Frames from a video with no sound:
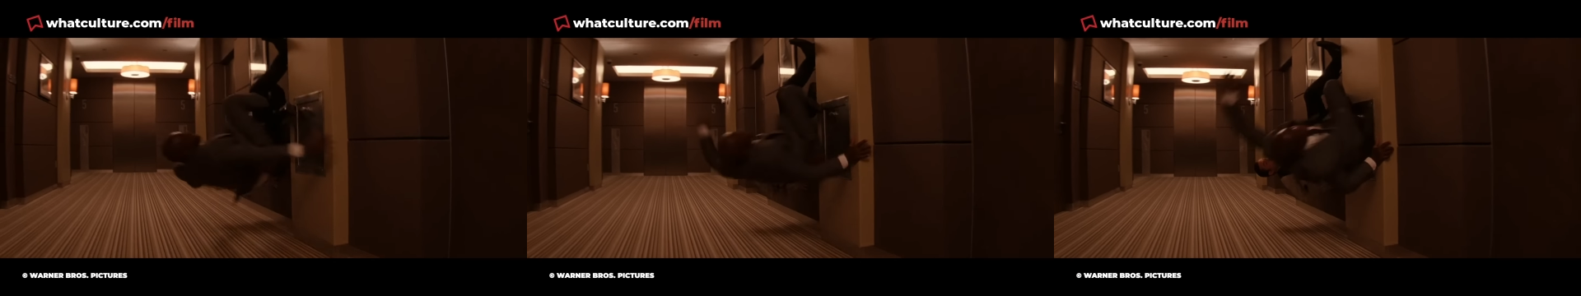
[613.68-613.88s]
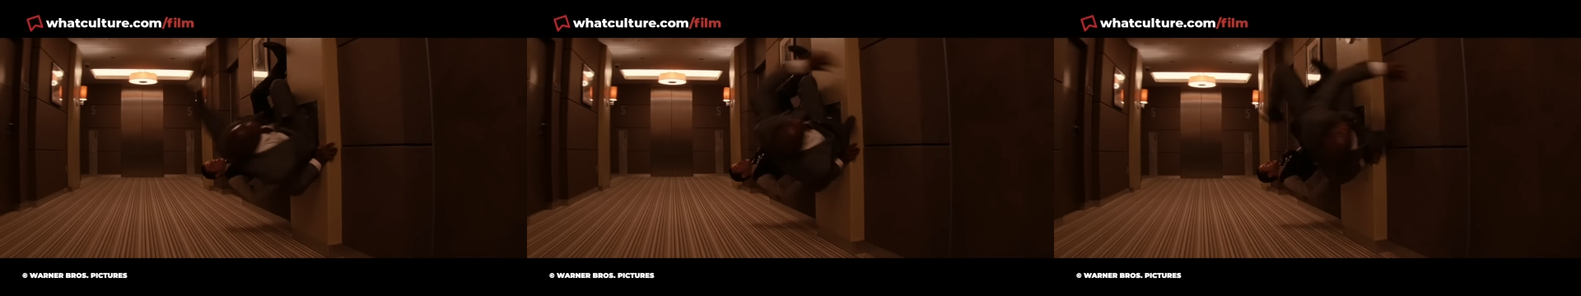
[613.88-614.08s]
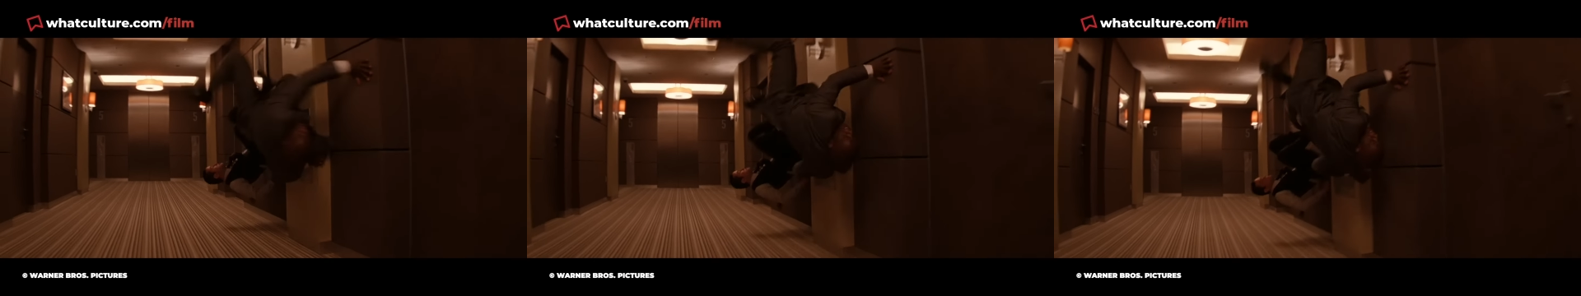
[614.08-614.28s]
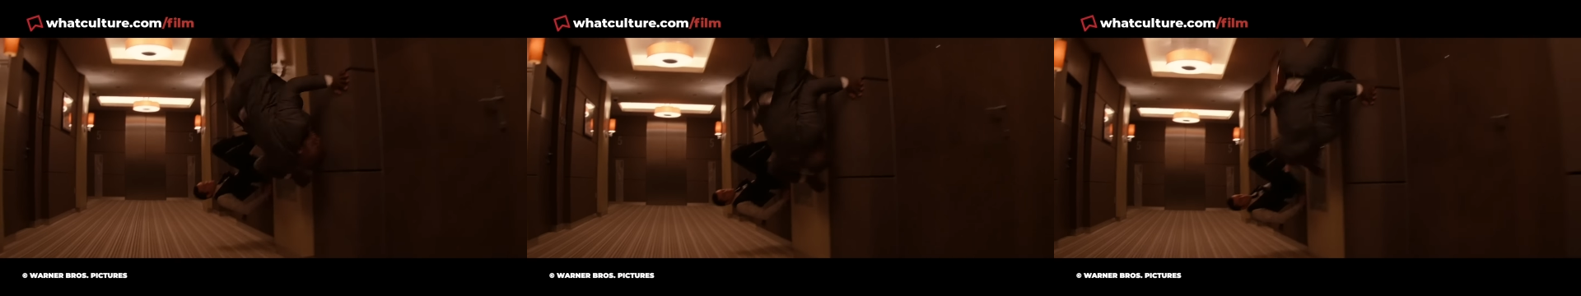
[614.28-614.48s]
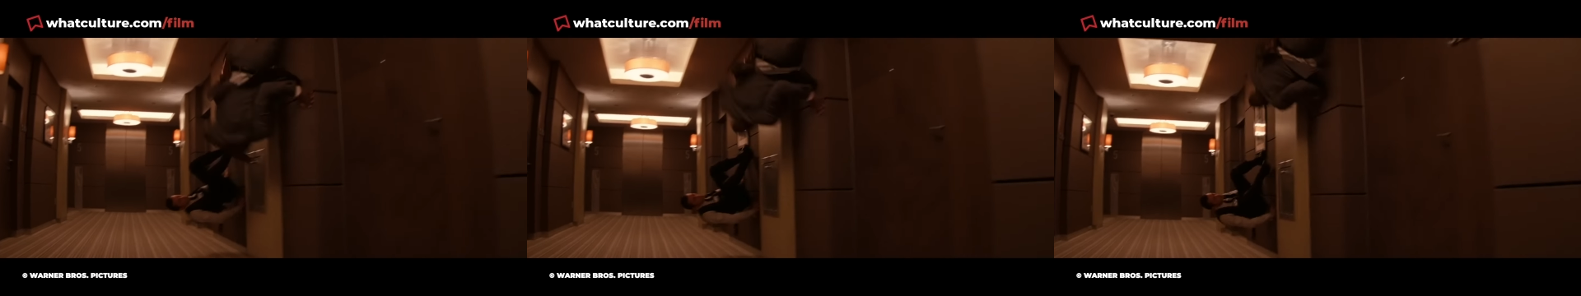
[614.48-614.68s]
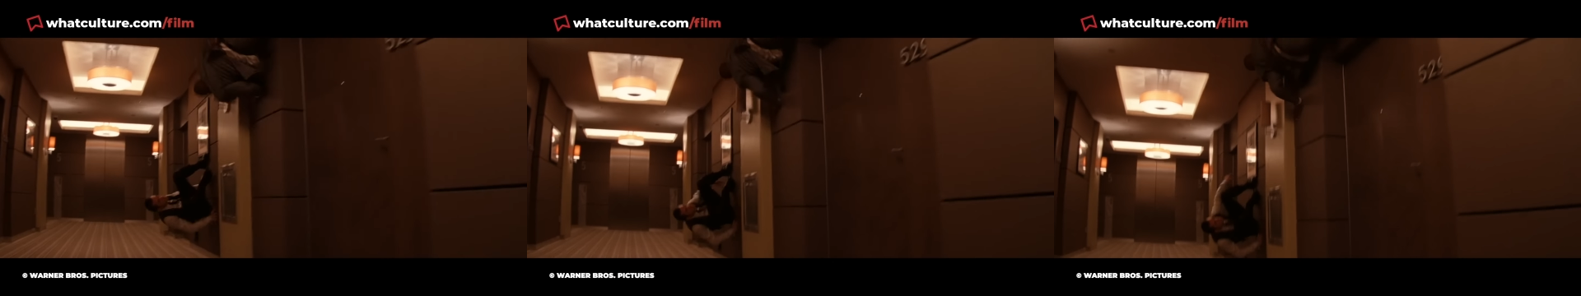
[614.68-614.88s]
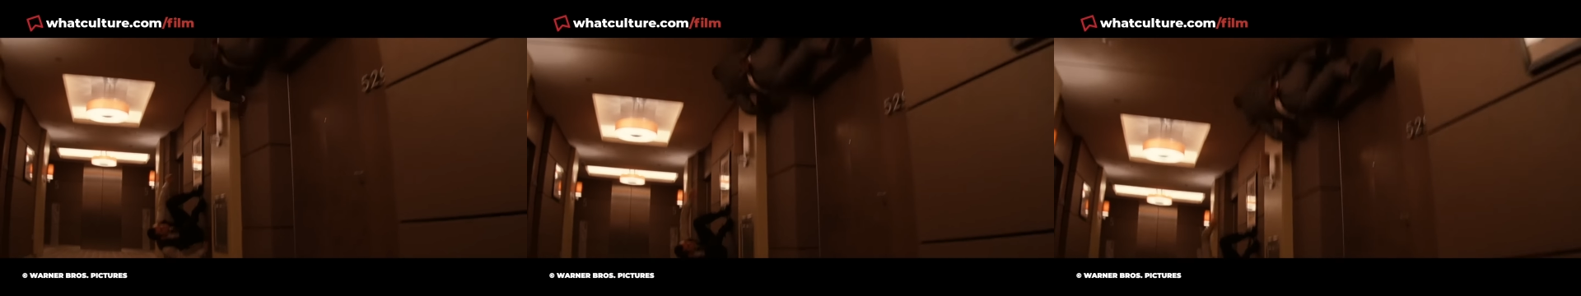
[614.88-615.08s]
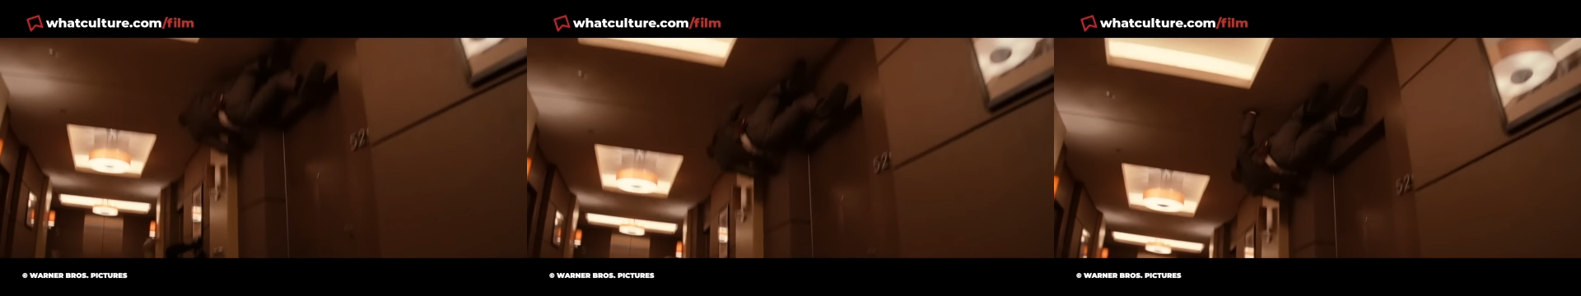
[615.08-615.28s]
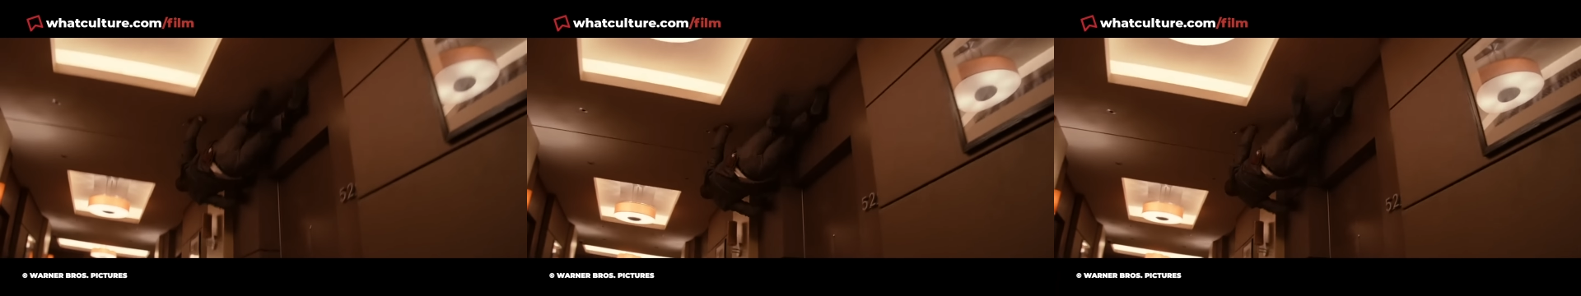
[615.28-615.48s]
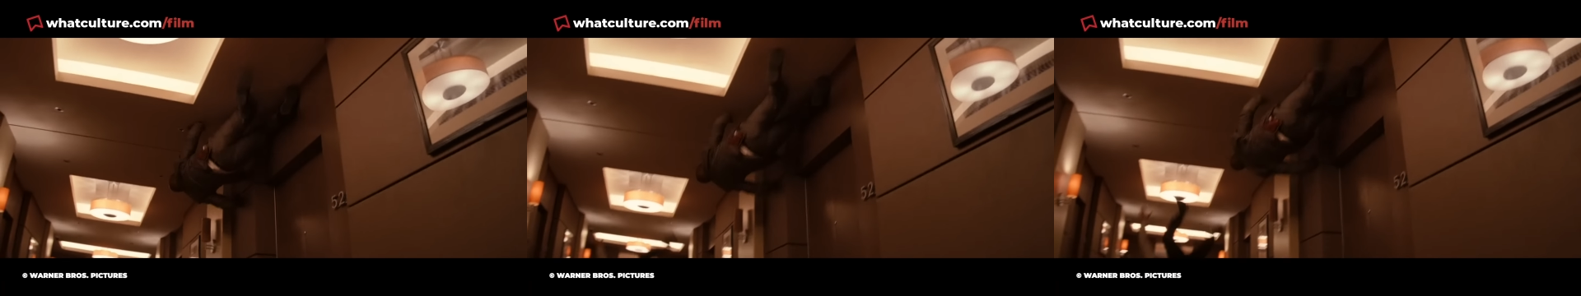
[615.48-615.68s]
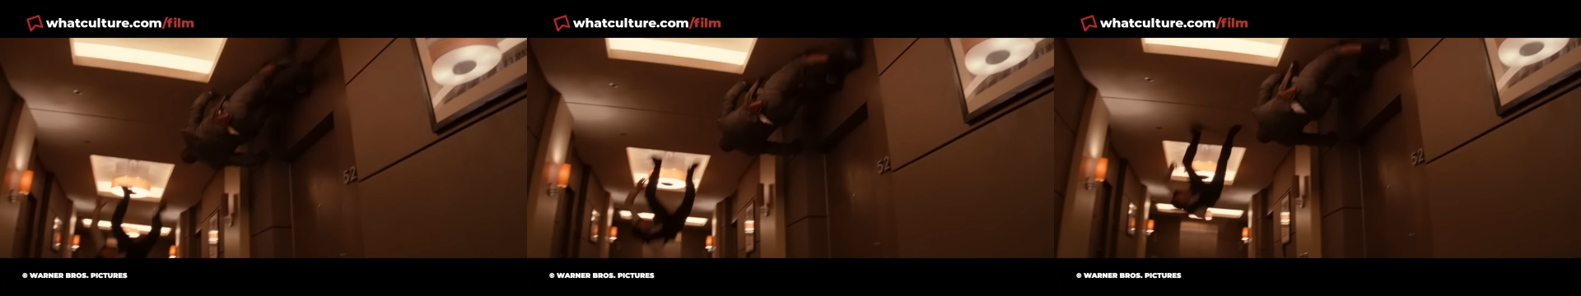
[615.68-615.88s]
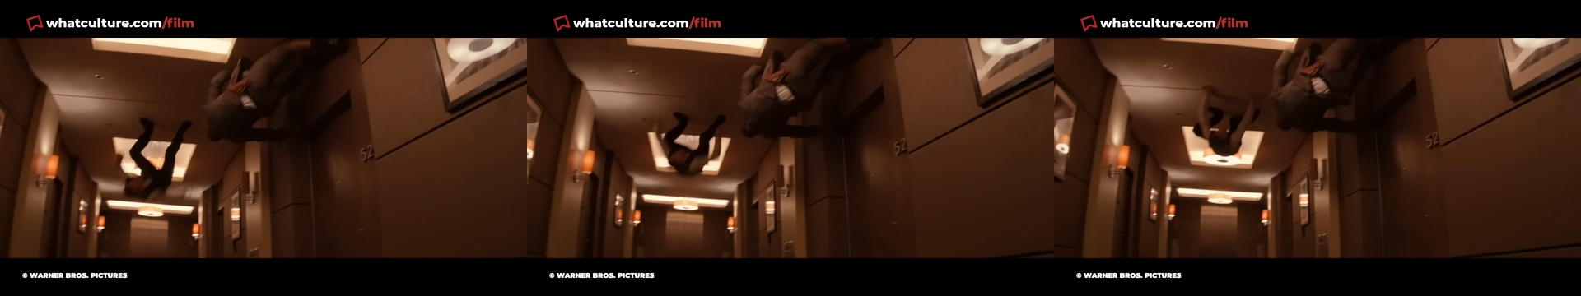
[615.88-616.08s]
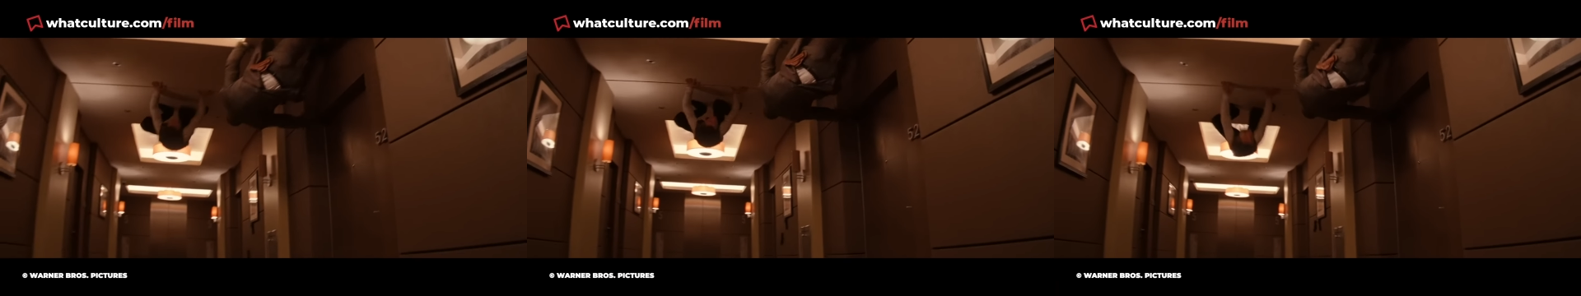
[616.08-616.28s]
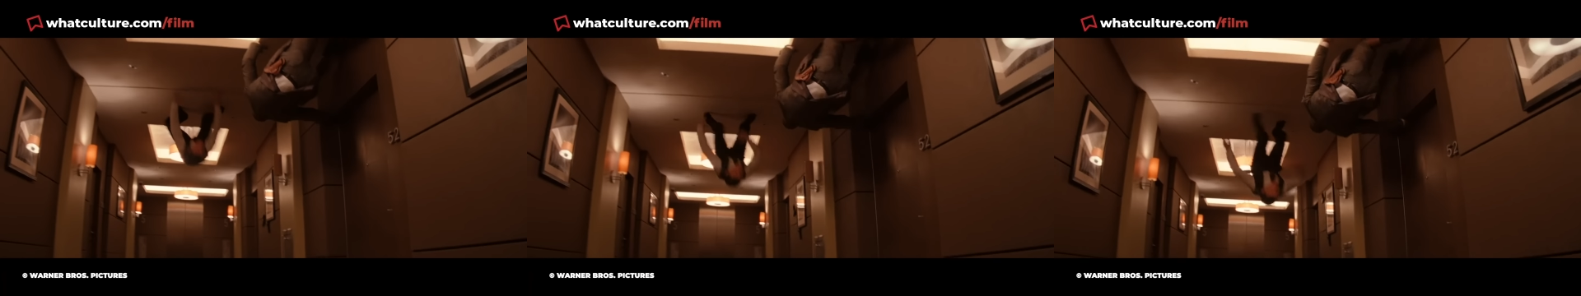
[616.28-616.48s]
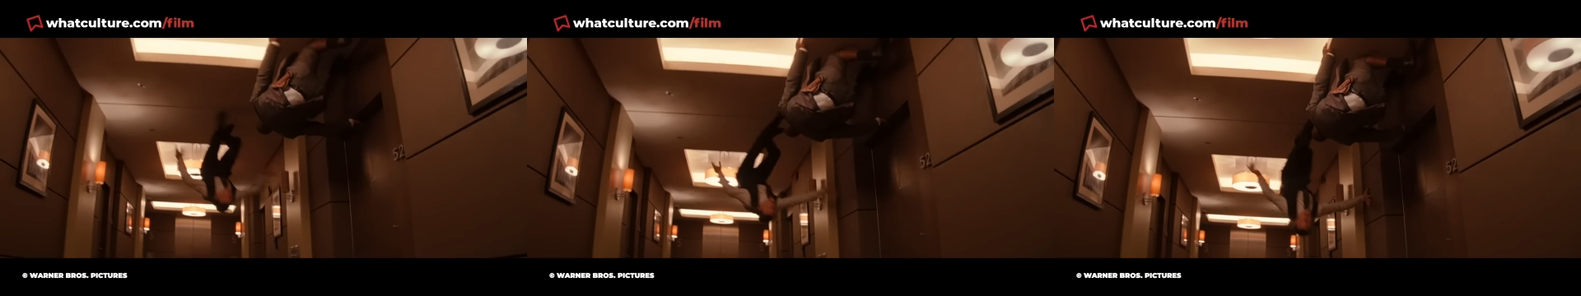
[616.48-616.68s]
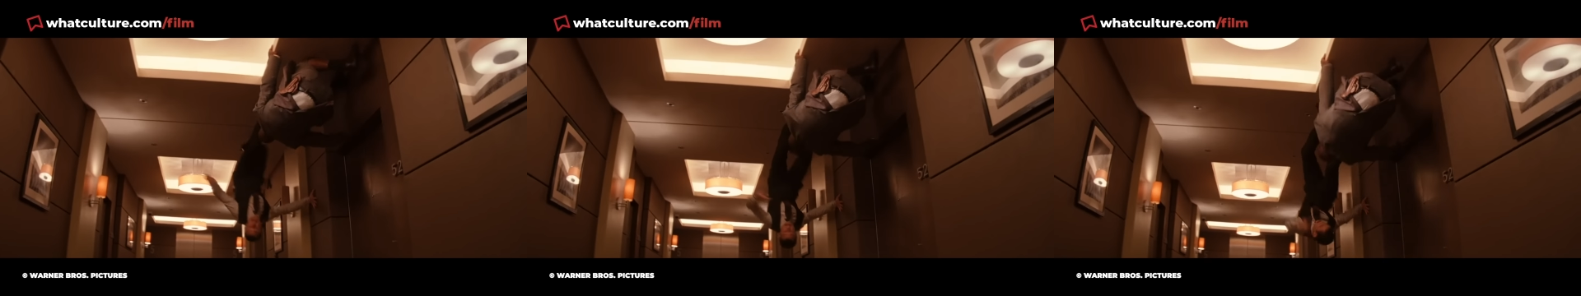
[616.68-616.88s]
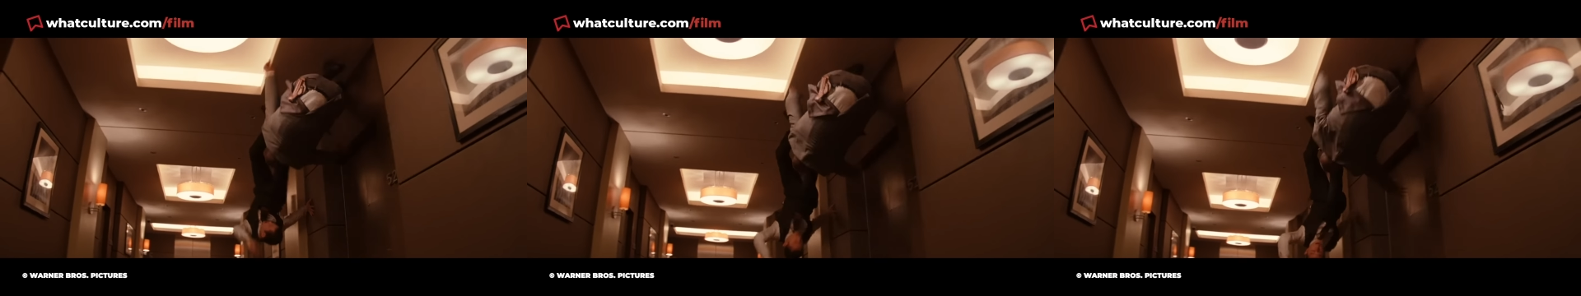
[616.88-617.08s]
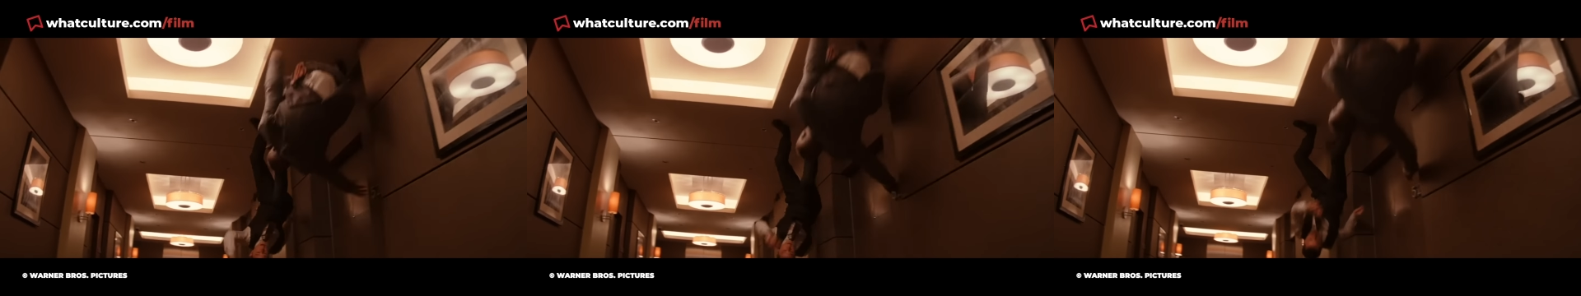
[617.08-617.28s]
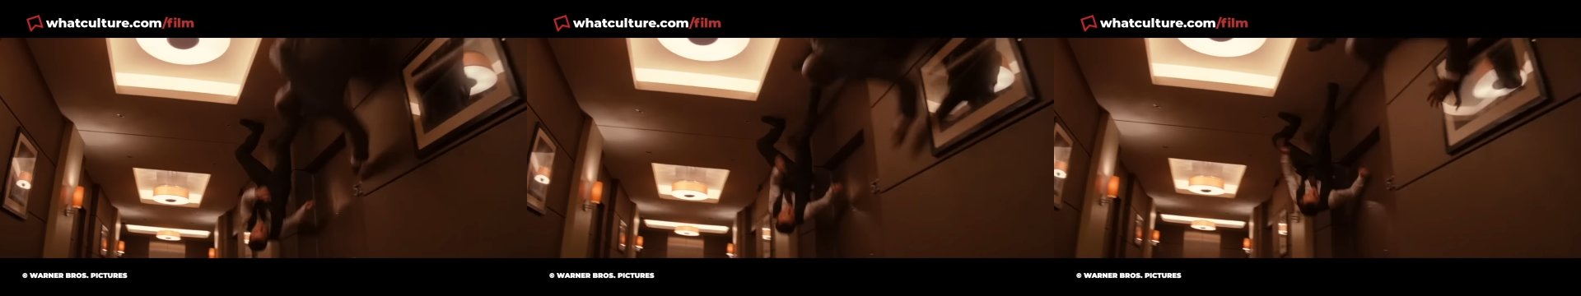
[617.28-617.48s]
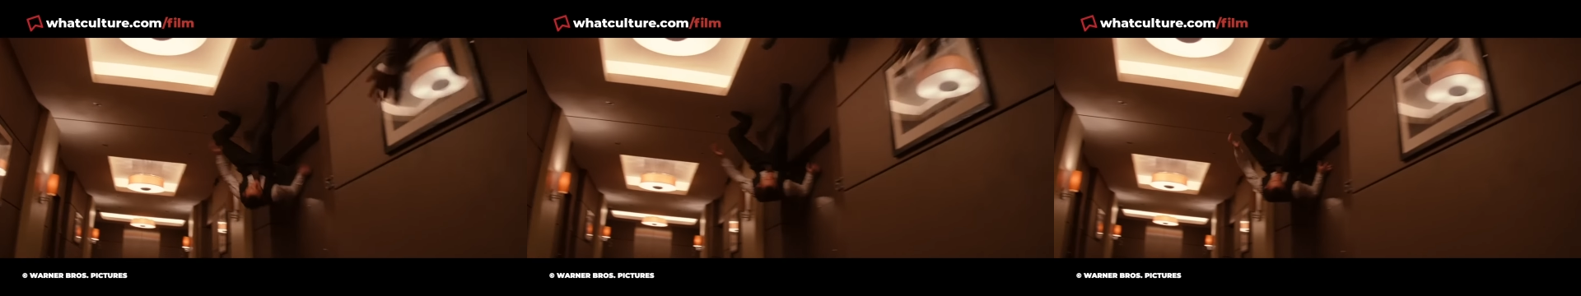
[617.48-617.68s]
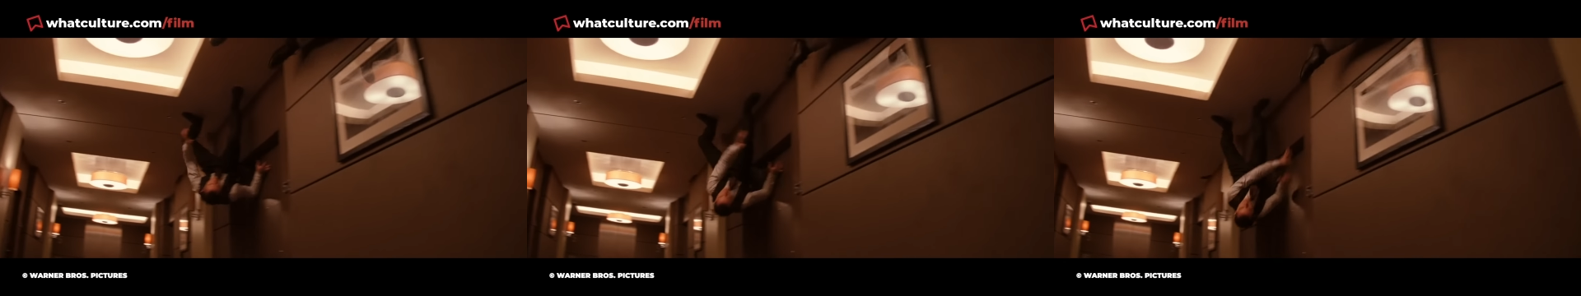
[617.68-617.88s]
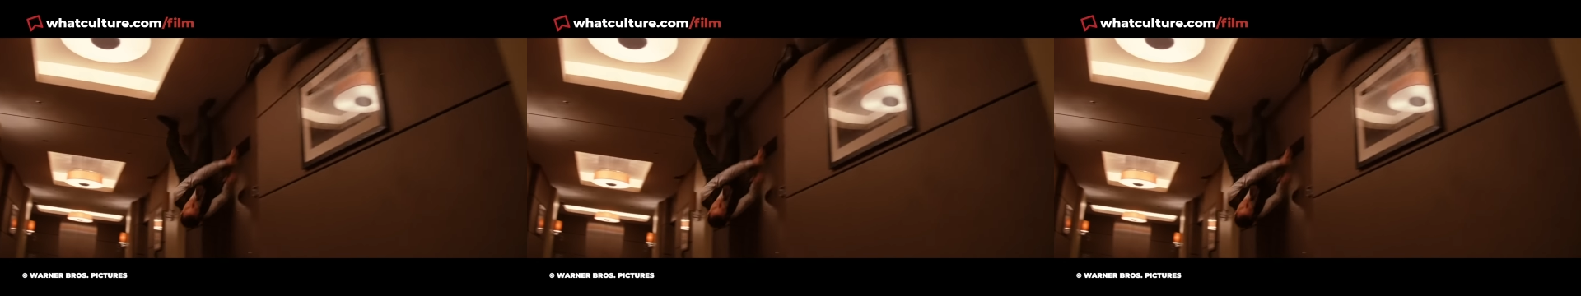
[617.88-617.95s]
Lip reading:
(no speaker visible)